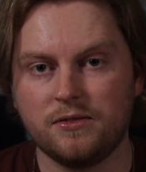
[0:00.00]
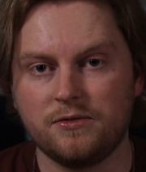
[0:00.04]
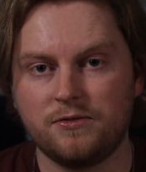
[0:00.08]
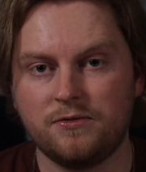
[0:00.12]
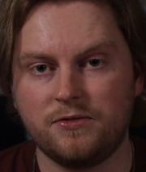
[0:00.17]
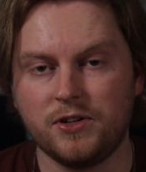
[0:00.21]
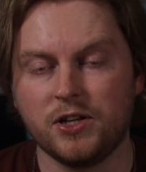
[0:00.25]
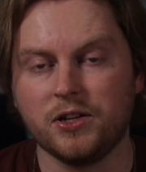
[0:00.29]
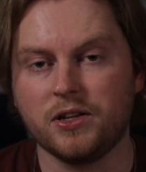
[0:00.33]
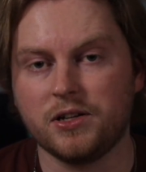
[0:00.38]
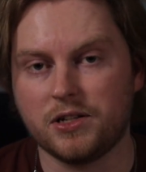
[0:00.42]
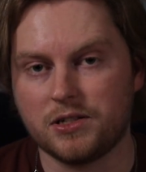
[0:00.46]

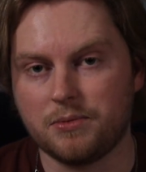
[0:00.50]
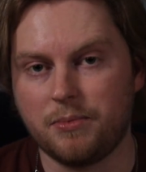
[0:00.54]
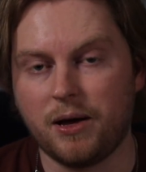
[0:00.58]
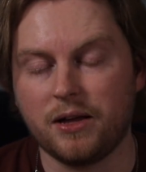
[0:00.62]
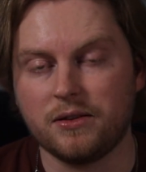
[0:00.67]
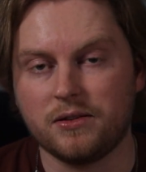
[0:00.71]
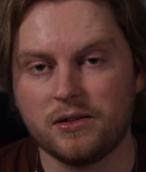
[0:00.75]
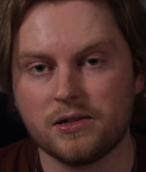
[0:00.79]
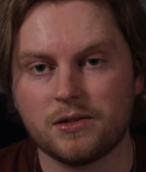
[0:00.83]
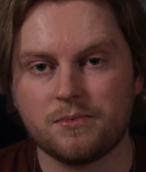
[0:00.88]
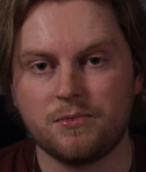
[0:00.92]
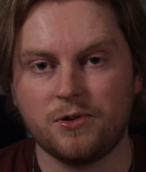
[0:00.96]
feelings about
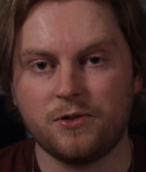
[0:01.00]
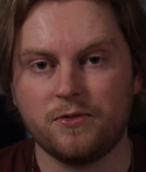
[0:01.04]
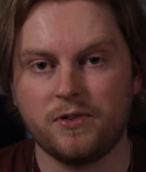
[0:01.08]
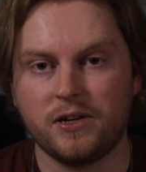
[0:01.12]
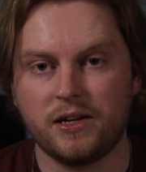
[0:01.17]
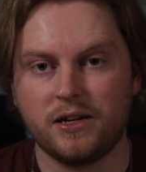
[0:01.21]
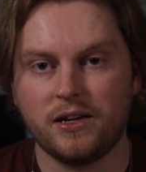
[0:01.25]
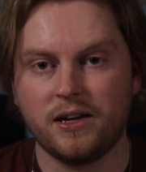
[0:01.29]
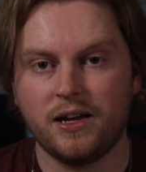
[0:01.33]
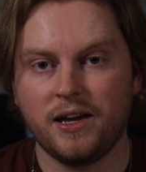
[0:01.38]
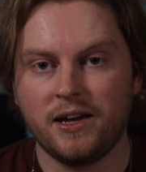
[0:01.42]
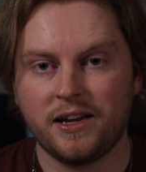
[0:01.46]
this
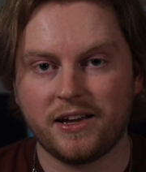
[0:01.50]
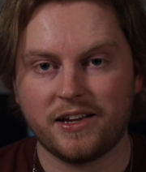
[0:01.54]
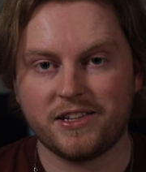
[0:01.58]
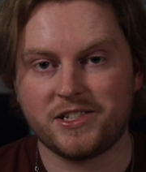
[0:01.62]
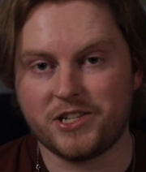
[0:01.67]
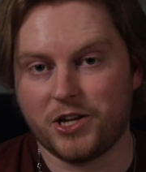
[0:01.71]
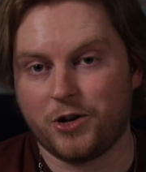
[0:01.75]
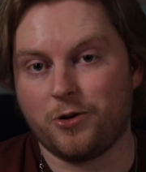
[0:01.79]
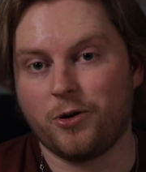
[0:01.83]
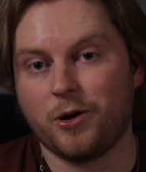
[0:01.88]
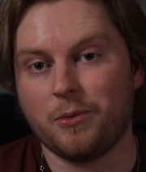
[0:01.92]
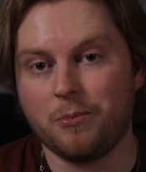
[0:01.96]
movie,
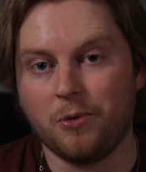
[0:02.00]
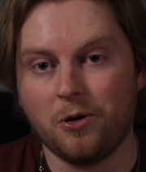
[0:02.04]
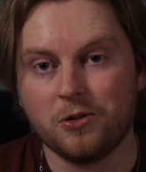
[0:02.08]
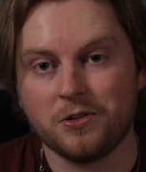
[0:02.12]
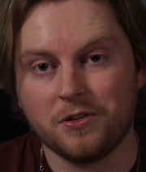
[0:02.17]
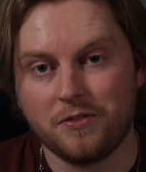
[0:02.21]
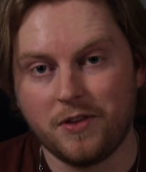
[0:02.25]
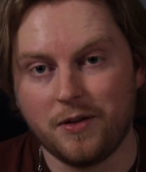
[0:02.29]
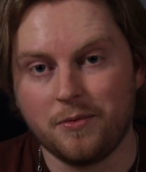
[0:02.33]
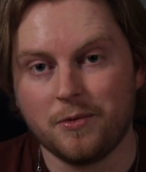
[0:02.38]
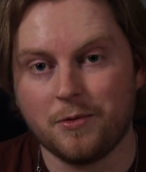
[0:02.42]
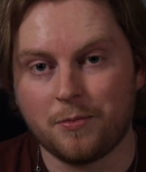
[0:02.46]
considering both
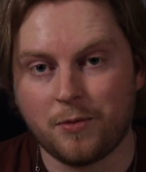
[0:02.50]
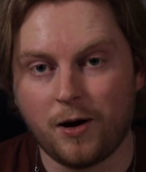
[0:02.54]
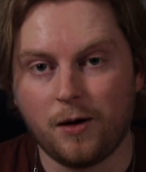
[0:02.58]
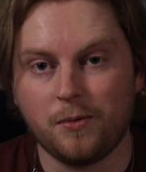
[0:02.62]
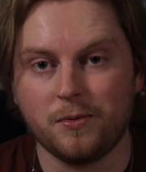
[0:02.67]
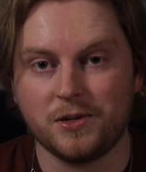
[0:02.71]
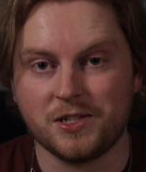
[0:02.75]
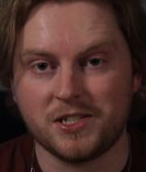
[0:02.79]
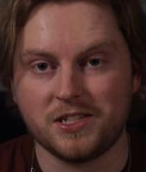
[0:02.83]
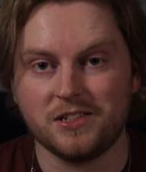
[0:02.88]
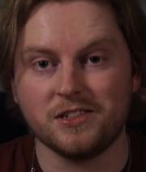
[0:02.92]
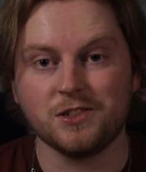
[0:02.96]
of them have
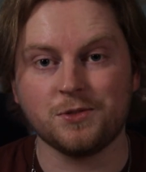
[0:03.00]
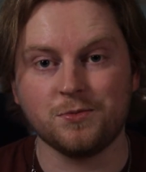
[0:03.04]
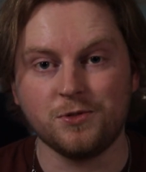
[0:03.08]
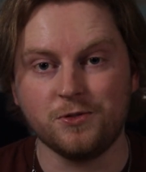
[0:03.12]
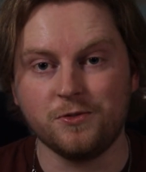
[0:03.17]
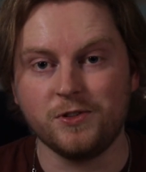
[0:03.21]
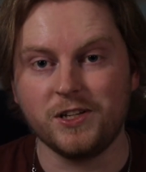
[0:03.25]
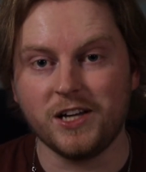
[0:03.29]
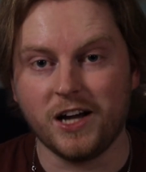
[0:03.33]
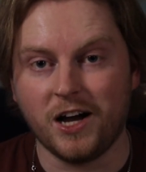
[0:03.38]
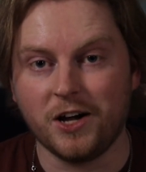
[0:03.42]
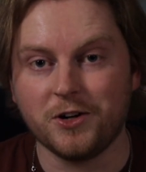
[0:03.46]
probably seen this
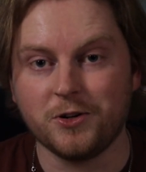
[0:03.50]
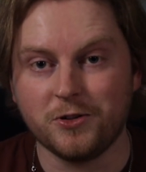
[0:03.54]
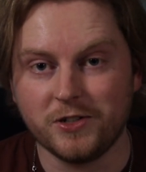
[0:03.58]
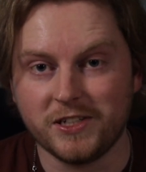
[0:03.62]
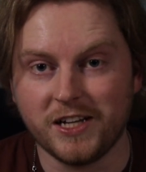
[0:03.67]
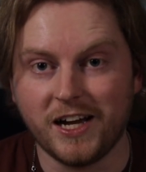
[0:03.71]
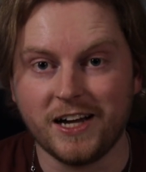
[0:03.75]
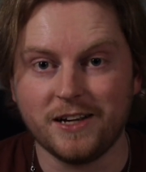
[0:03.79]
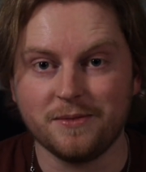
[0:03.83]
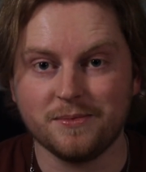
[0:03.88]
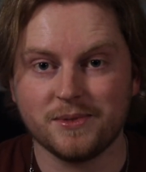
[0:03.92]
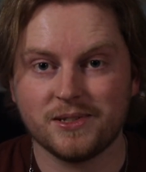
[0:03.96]
movie 100
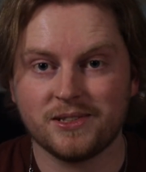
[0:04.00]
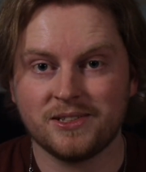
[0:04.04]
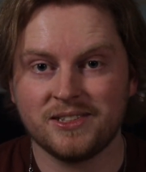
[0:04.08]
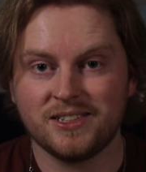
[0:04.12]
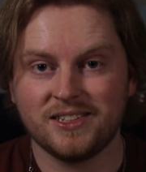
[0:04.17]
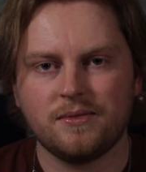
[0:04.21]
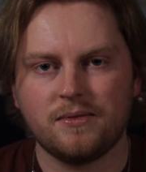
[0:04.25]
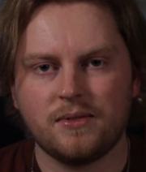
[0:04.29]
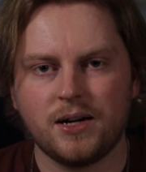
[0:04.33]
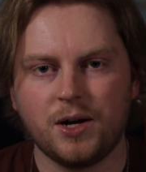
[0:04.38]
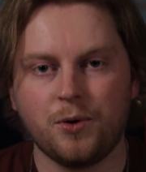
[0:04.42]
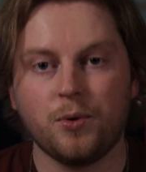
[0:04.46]
times.
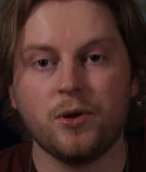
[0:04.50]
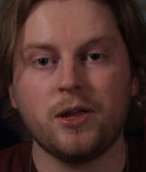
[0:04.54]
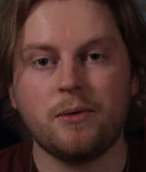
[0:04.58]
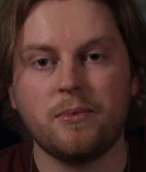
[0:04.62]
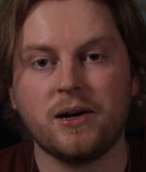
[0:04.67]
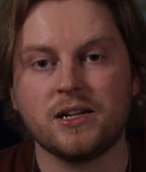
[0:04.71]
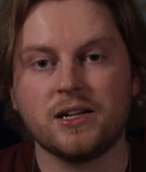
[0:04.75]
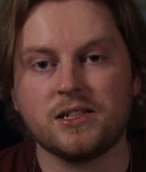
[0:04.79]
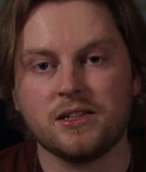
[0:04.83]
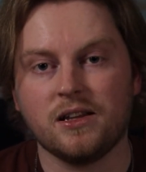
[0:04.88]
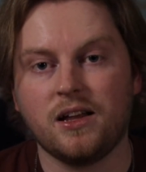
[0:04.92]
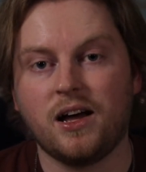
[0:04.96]
It really
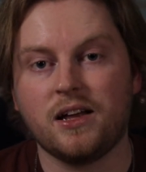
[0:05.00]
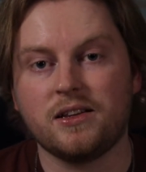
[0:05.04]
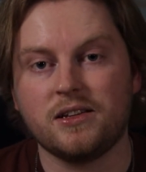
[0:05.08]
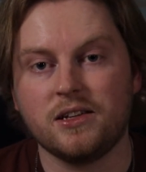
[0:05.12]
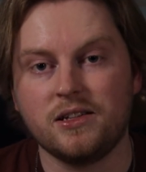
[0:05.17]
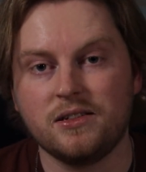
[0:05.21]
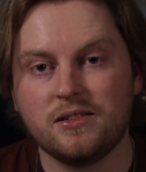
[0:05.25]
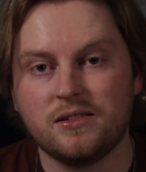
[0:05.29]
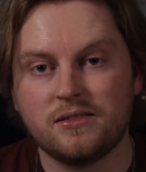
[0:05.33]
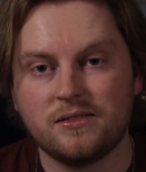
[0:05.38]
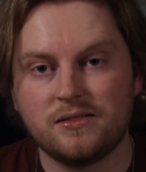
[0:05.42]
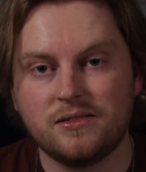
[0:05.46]
meant a lot
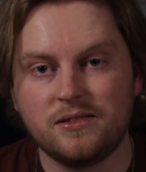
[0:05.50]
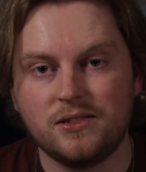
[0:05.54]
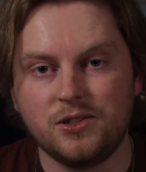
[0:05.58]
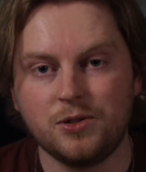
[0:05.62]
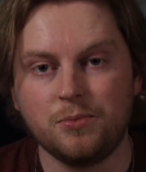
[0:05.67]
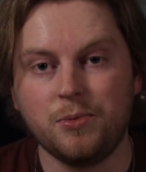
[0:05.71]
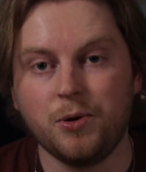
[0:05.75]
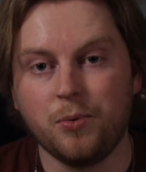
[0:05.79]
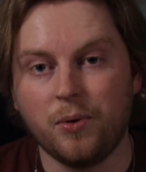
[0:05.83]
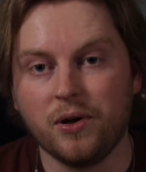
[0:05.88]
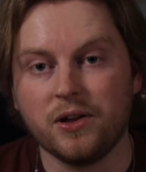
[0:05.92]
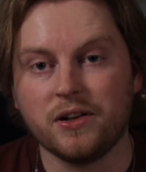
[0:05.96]
that you'd
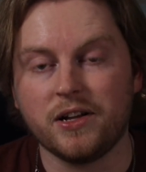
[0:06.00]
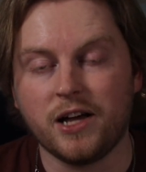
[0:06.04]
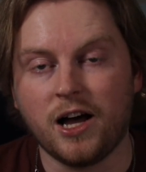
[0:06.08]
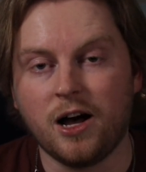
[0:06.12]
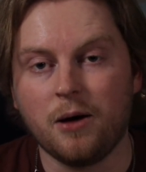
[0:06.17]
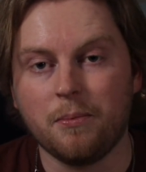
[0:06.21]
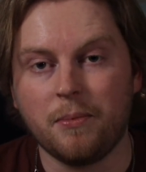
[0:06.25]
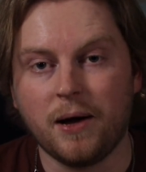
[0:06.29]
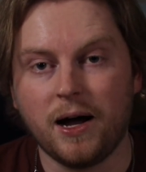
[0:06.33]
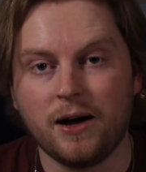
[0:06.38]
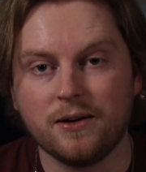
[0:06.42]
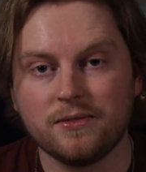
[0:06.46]
be willing to
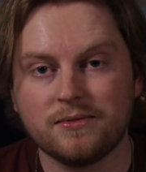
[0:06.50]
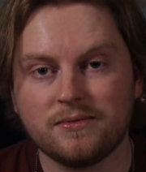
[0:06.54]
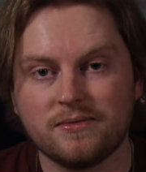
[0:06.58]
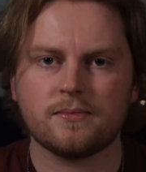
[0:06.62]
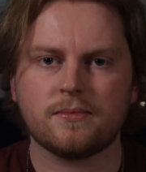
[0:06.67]
help out.